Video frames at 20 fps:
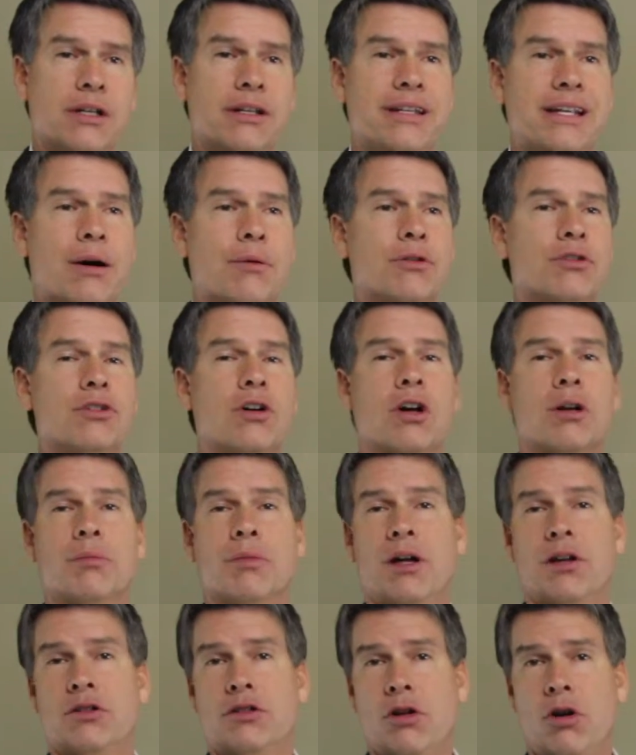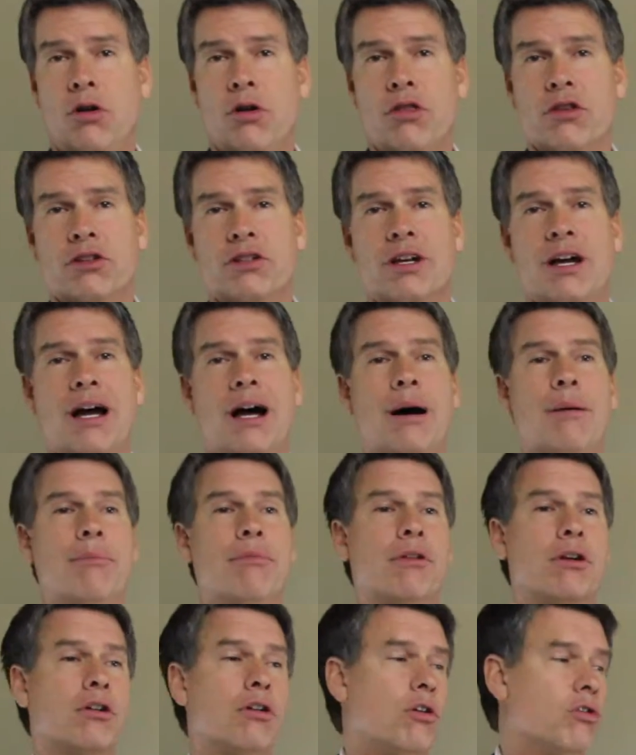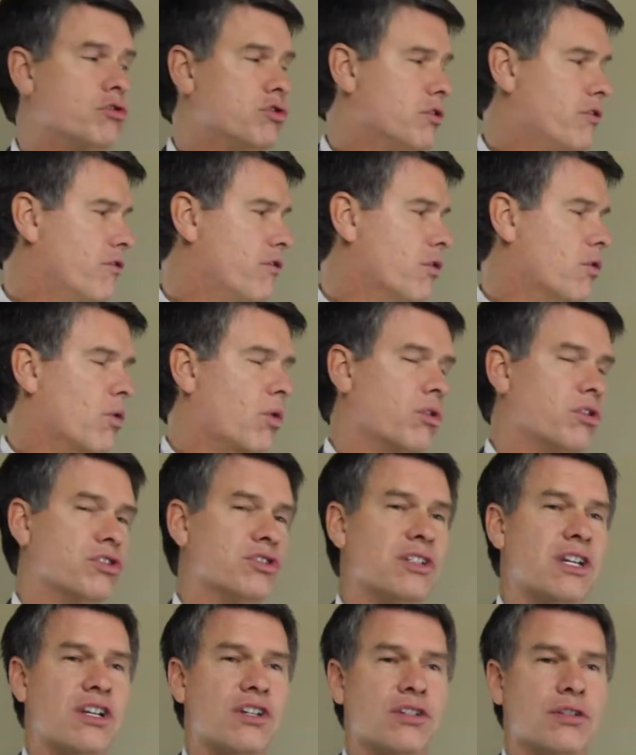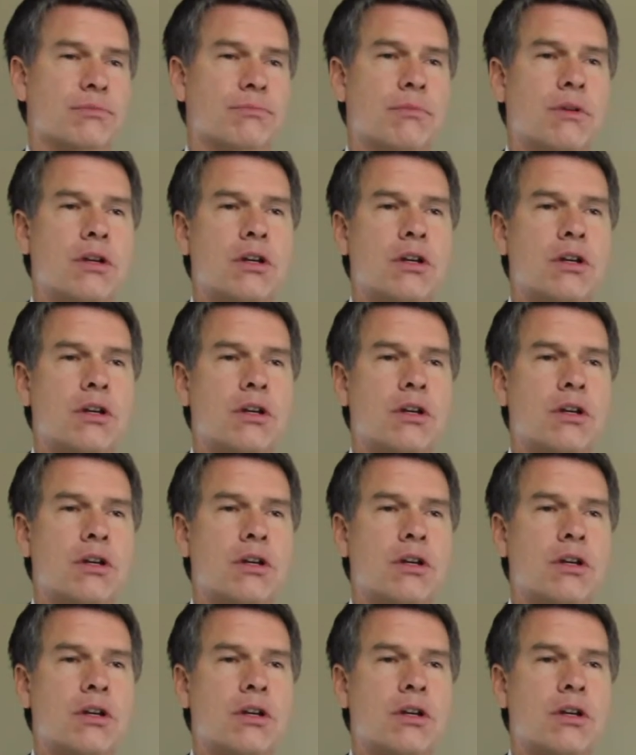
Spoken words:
Now we're talking about tone at the top, the culture of the organization.